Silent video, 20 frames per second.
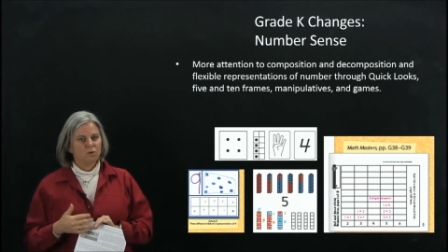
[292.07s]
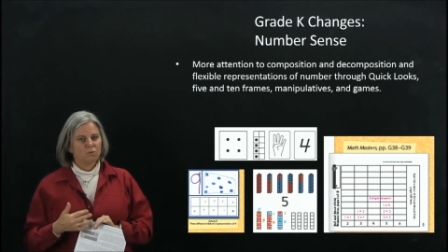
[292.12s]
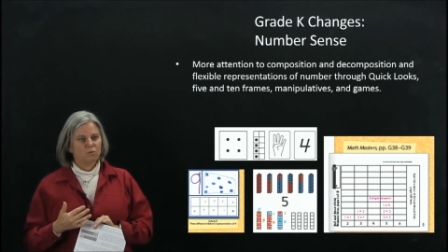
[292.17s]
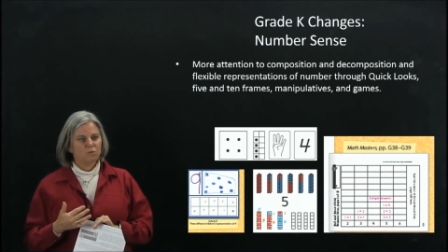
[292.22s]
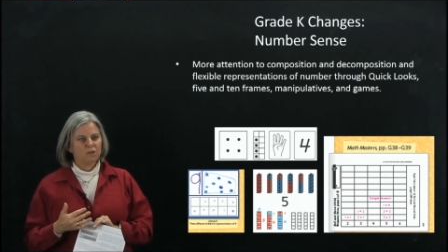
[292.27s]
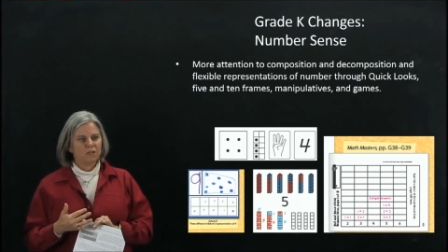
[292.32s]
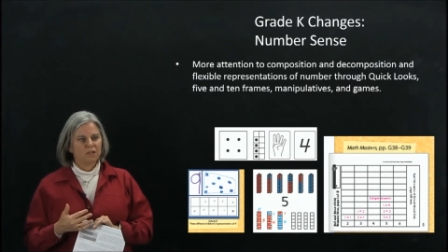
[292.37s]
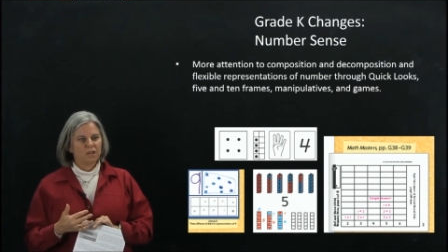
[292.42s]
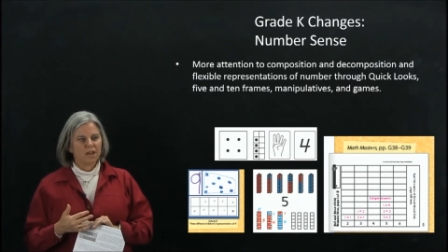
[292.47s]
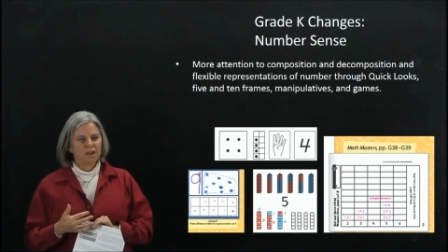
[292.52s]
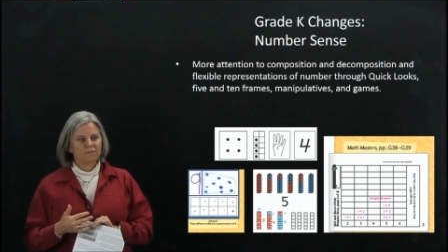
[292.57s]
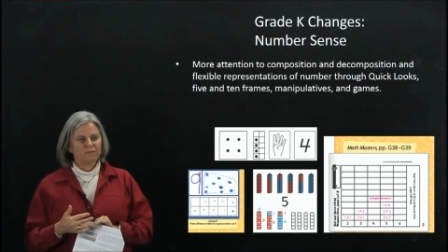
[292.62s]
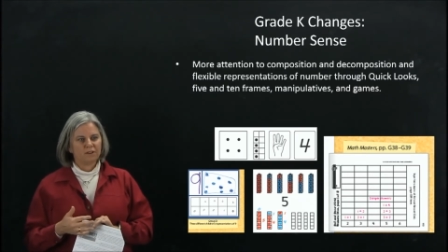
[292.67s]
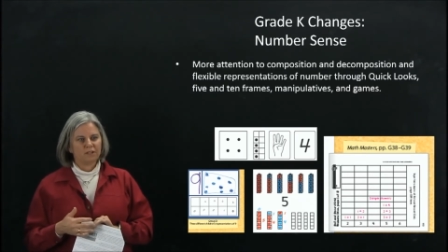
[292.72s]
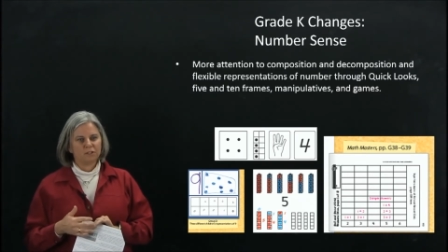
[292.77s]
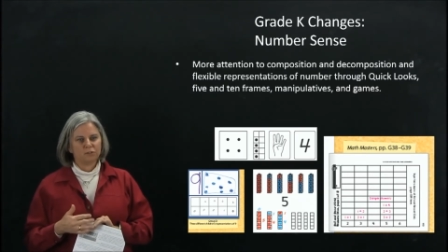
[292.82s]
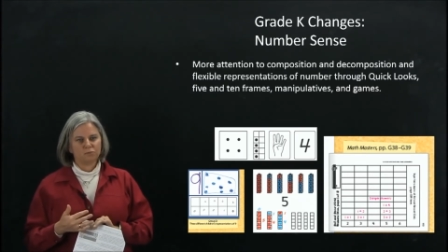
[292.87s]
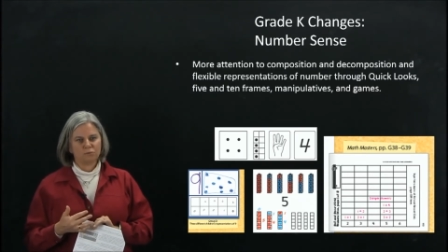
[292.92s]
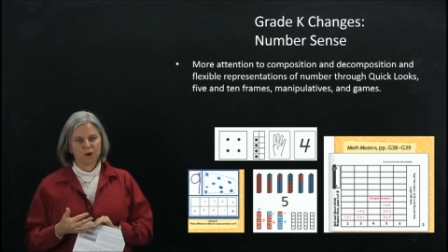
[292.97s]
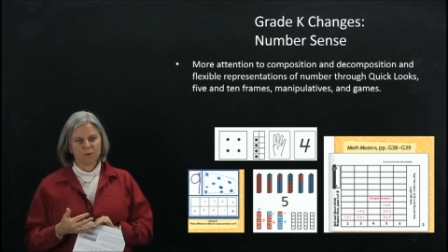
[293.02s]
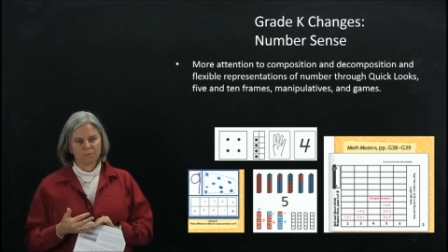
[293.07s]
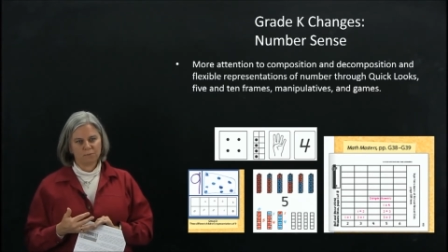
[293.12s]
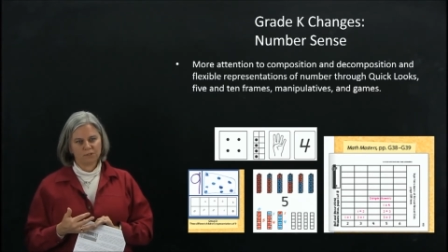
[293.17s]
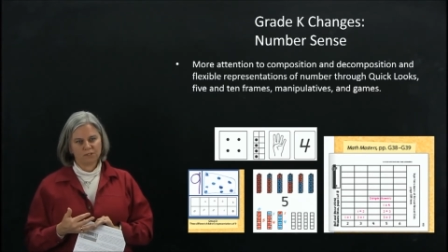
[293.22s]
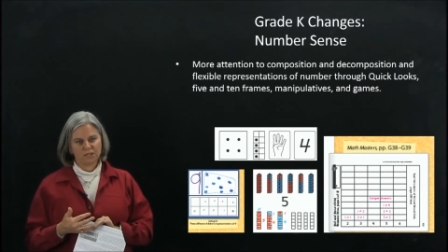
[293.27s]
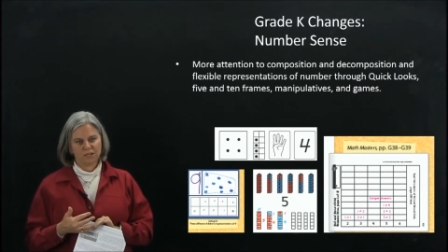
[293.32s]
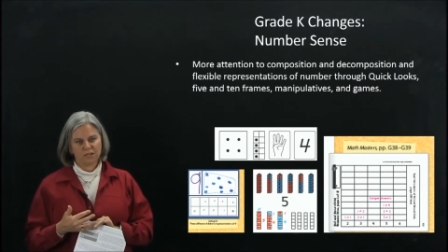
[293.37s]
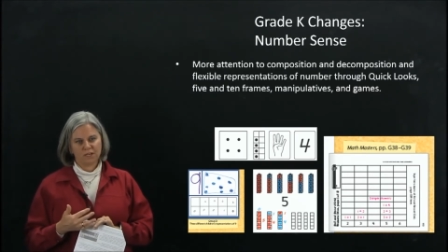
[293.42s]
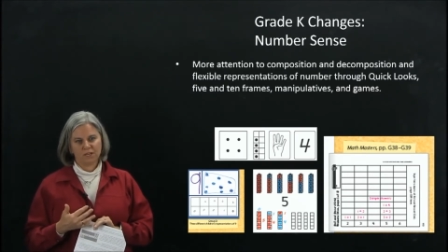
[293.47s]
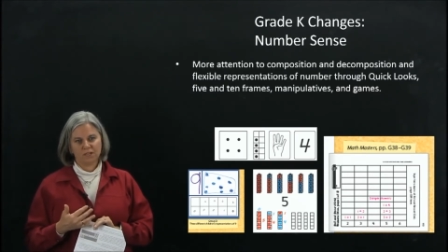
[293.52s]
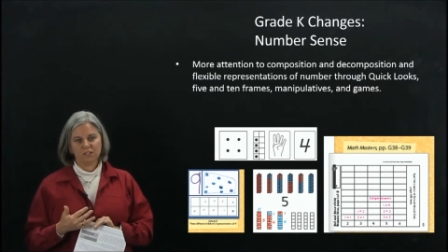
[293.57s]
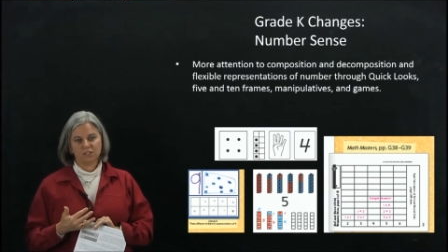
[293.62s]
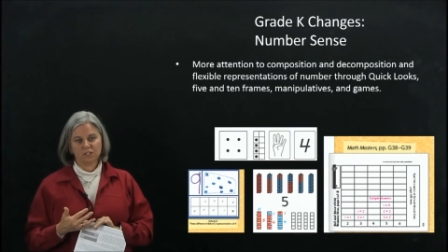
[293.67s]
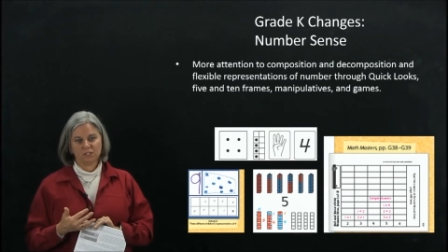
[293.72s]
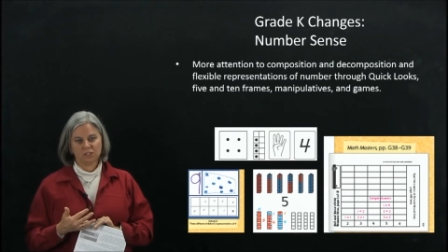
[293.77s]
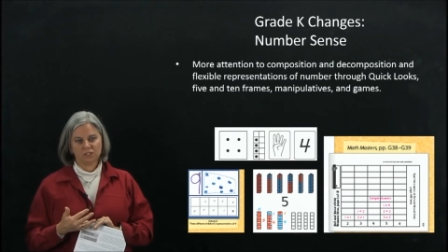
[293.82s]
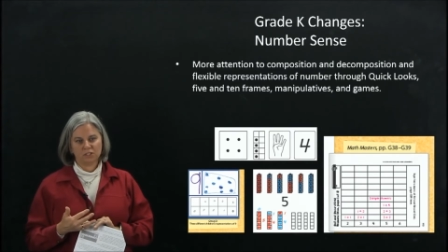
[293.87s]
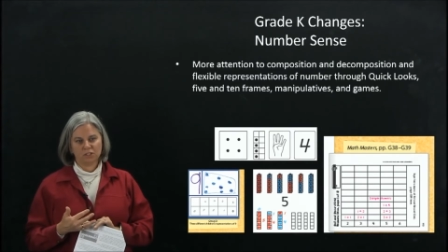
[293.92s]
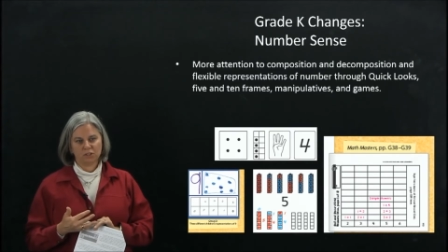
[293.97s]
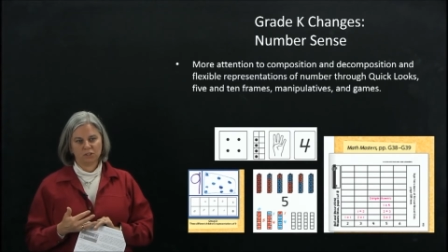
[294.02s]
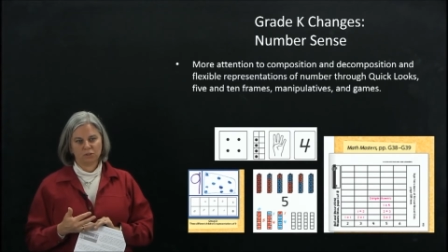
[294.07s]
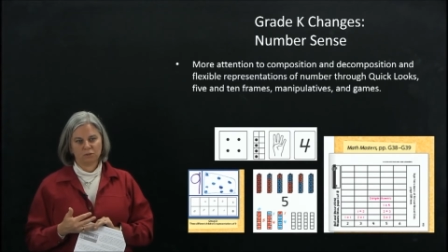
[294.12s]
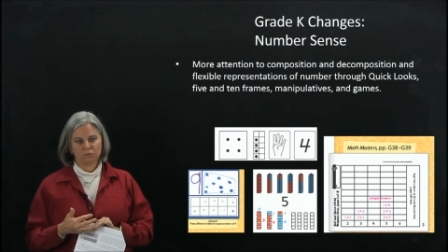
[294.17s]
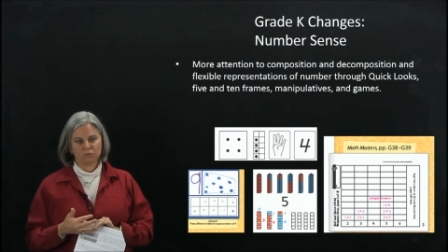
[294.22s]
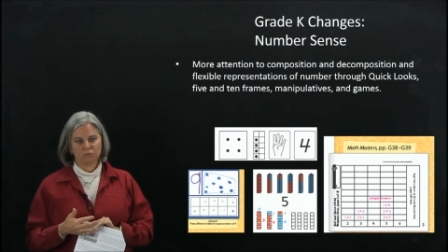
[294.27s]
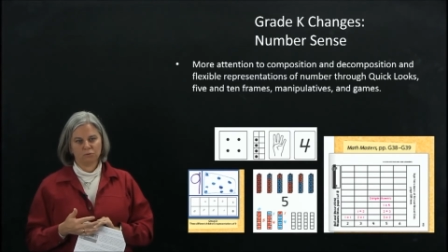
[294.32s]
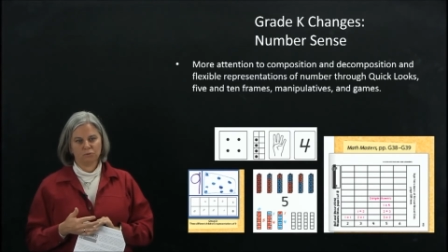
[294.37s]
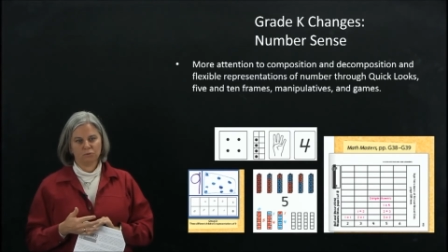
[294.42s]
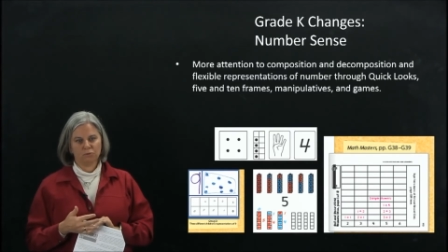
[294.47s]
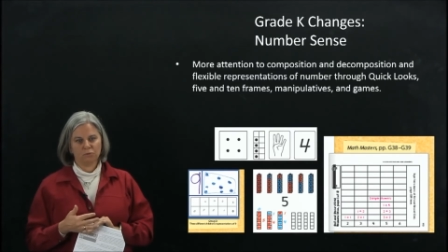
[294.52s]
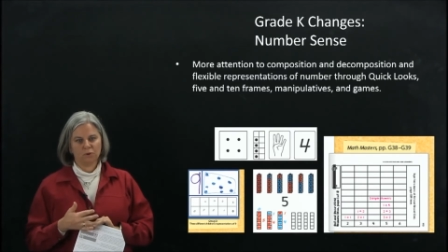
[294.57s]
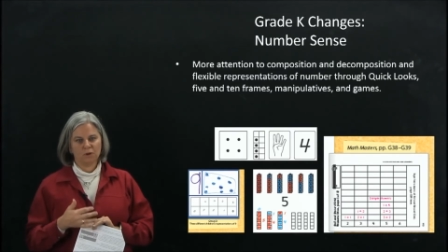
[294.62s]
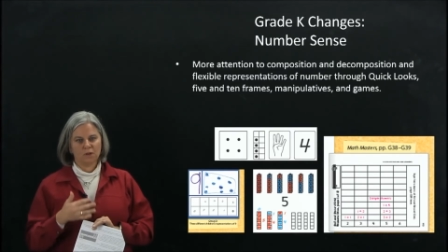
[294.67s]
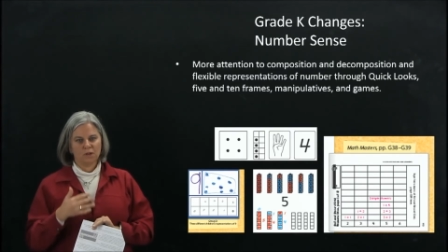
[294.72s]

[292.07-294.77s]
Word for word: we have kids representing addition through